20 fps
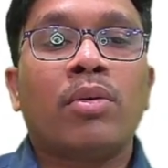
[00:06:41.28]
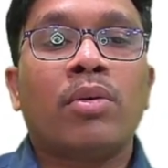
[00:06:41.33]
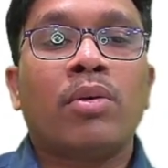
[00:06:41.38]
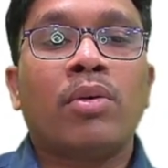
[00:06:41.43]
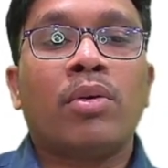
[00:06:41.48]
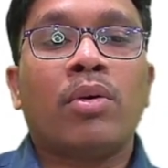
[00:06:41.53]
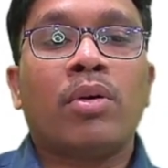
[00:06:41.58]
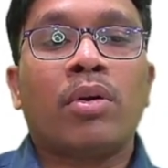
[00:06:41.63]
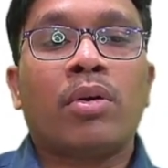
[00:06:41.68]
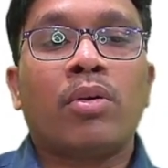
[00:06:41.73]

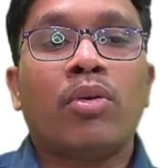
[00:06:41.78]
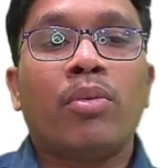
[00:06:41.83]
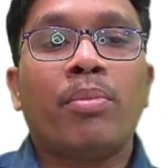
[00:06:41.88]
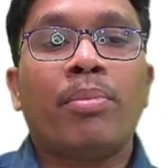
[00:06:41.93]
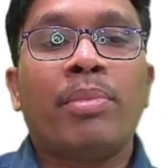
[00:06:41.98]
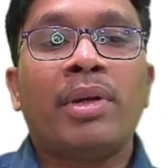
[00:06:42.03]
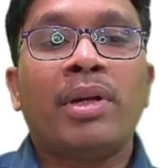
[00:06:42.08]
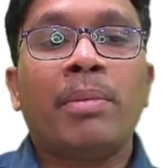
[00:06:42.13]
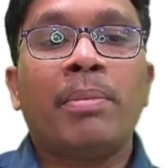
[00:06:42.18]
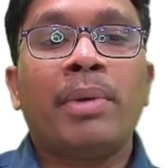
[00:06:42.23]
or
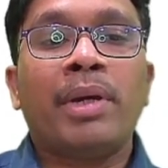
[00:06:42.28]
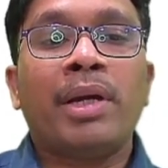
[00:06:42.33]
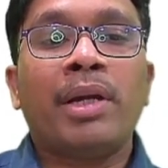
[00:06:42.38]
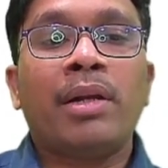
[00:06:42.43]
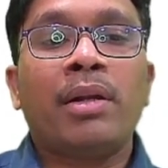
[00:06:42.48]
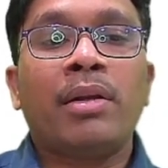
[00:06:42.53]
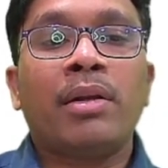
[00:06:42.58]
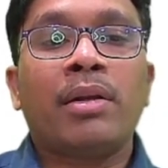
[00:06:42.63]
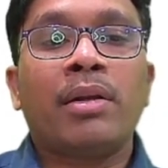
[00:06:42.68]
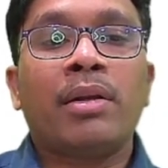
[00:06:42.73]
open repair,
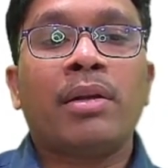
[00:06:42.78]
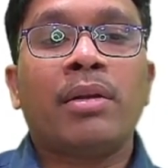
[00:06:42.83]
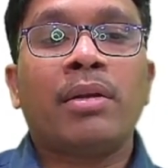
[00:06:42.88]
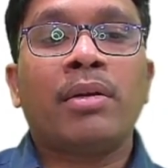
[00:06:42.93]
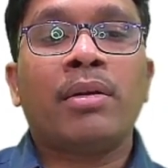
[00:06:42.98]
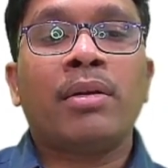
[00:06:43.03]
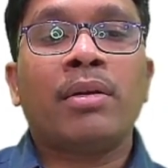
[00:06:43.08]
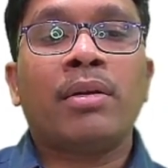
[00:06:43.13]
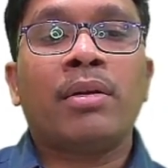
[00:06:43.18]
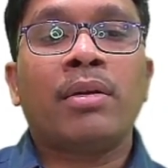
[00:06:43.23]

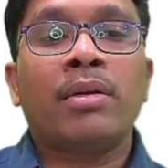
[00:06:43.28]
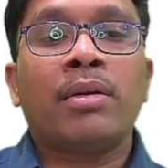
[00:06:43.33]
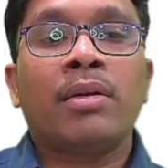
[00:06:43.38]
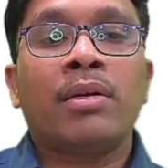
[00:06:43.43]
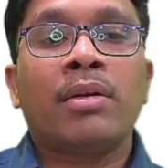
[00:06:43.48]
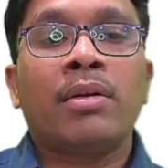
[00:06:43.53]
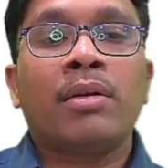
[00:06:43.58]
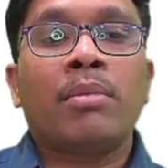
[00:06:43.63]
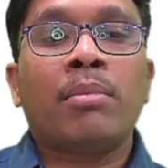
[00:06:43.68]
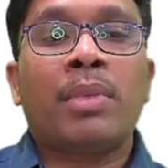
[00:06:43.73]

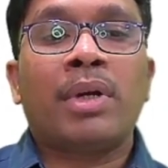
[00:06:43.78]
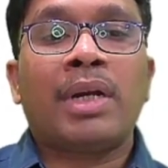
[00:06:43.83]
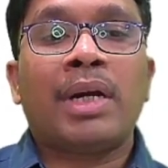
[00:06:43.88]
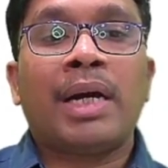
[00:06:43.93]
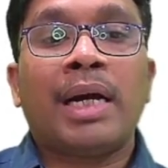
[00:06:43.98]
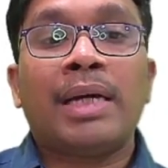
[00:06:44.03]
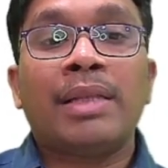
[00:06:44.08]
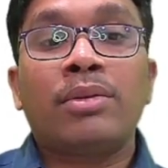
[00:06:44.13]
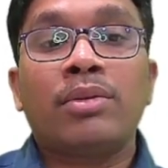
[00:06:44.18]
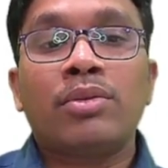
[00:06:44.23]
but
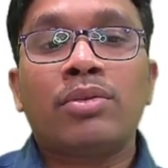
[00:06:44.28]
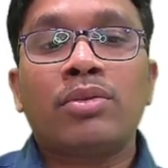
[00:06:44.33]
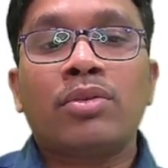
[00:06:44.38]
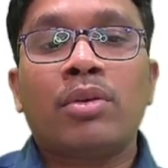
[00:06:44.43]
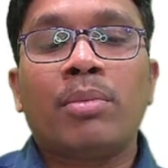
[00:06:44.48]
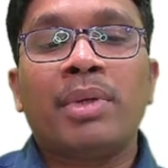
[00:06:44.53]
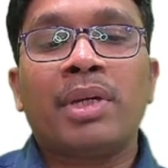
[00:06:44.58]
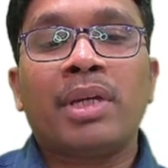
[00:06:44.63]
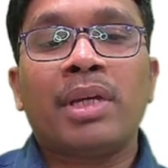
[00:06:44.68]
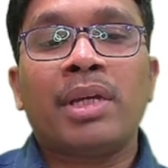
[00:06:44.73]

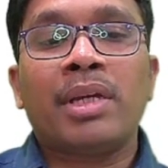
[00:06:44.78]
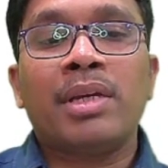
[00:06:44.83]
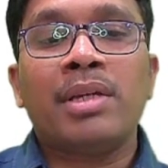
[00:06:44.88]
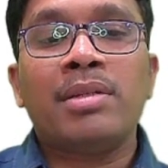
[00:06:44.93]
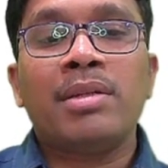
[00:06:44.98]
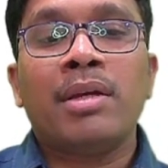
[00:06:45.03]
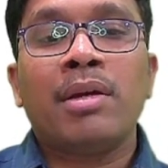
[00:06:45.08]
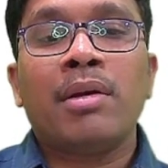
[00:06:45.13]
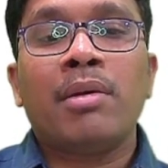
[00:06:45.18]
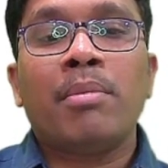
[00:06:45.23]
arthroscopic is
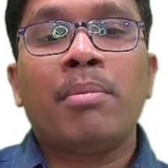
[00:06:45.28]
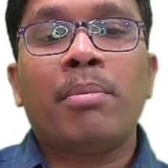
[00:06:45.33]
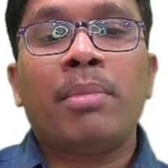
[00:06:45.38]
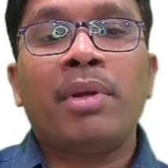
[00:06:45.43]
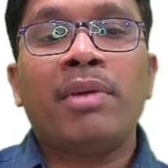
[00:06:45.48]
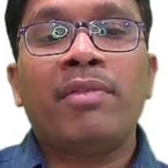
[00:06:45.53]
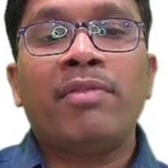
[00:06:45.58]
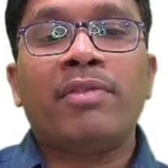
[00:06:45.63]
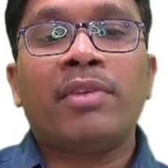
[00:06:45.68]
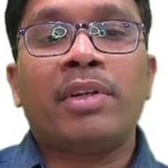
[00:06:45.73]

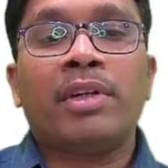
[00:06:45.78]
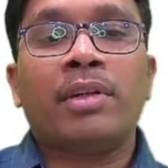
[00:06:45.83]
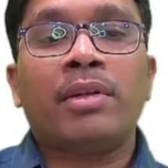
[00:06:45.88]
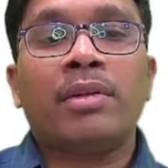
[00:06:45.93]
preferred.